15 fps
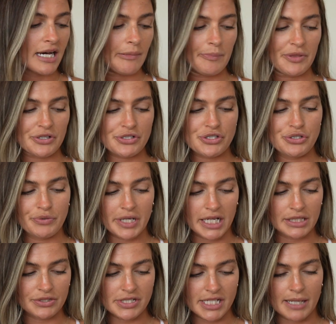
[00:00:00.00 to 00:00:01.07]
There's new
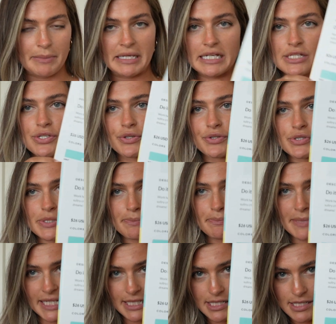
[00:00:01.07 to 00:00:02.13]
colors coming, so there's
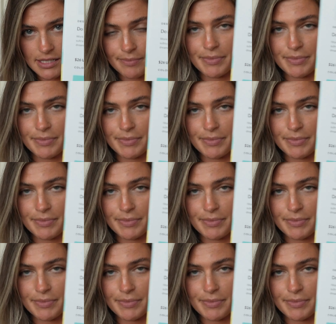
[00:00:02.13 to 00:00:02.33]
mint,